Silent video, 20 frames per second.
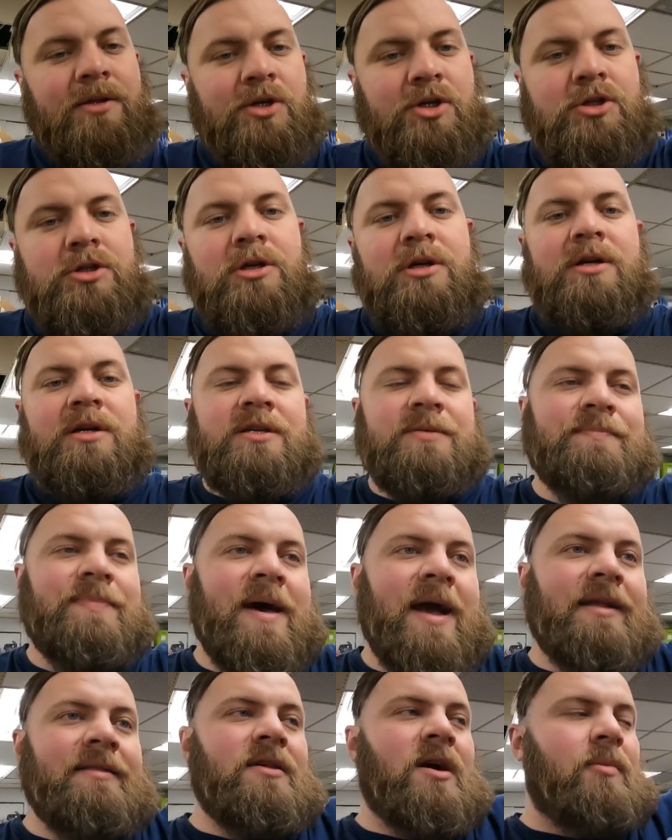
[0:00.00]
The shirt is
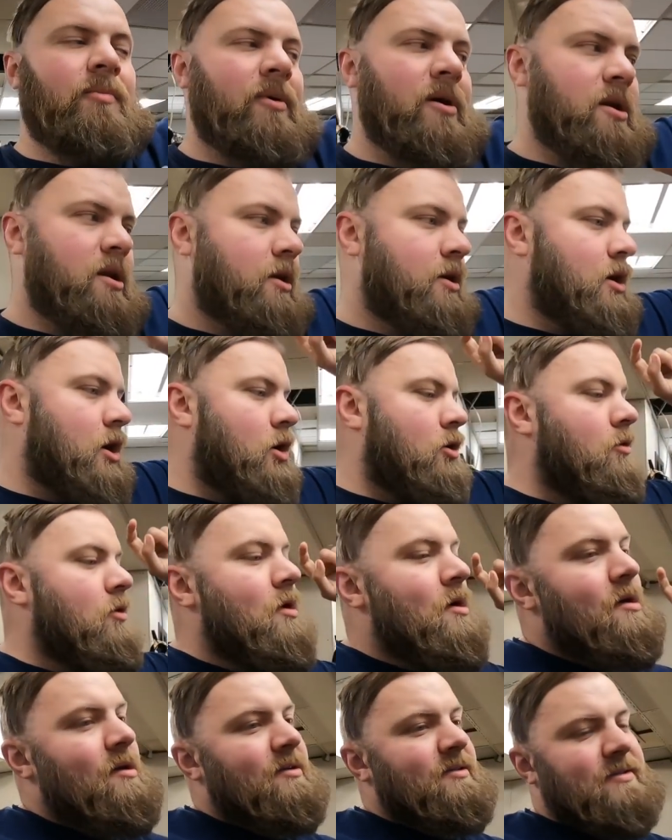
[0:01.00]
packed up, ready to go.
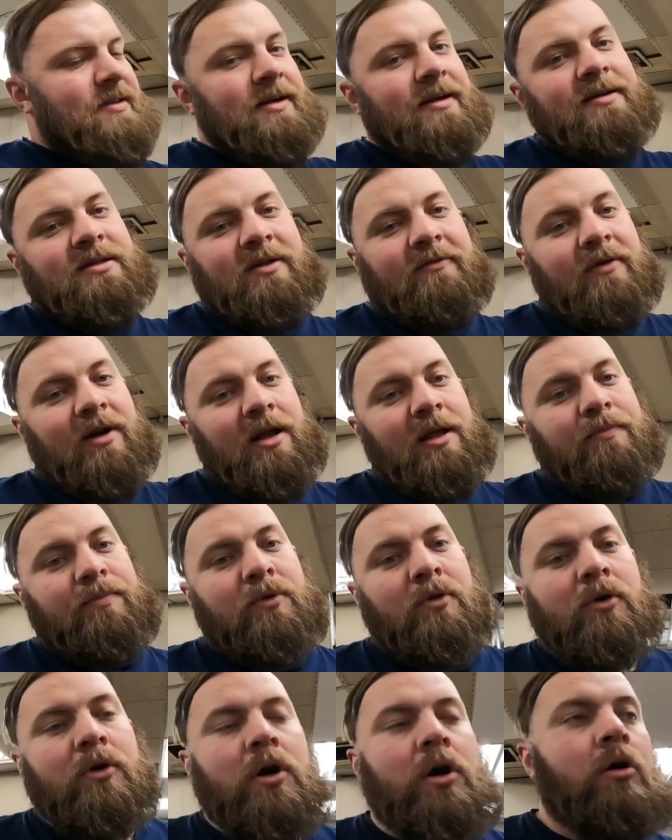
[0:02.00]
Stickers are ready
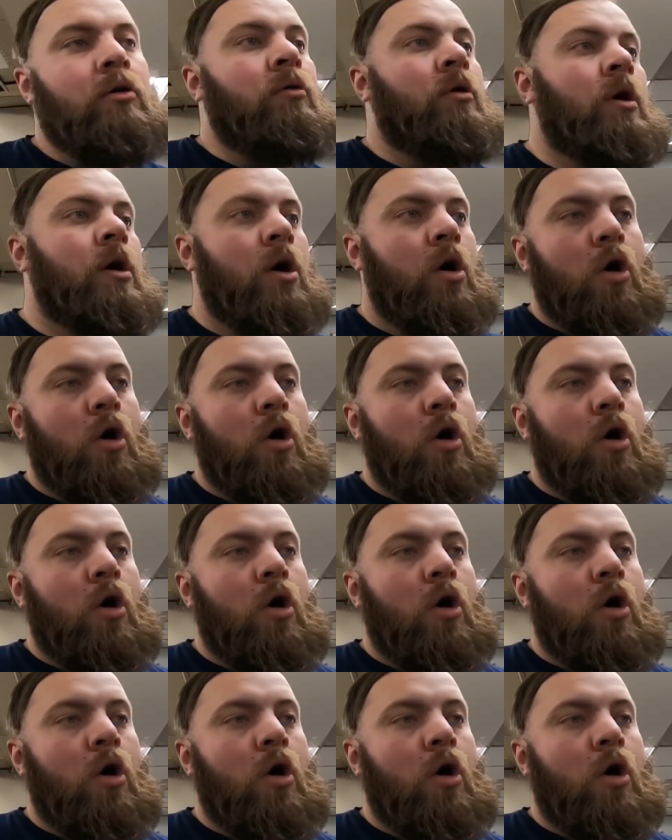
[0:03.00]
to go.